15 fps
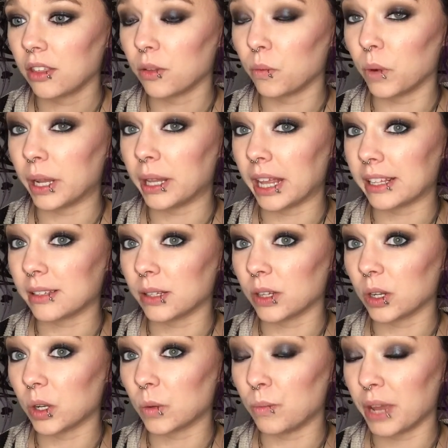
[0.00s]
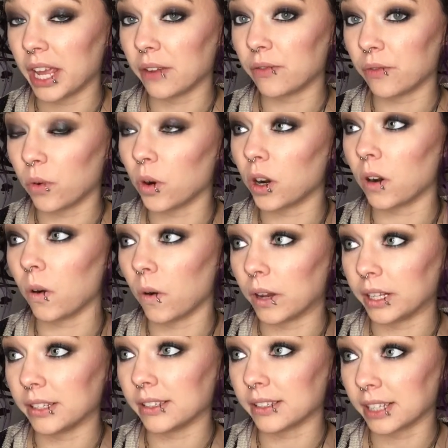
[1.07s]
the one that's made for
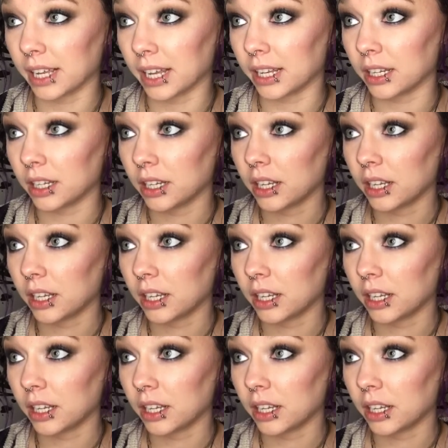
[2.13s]
oily skin.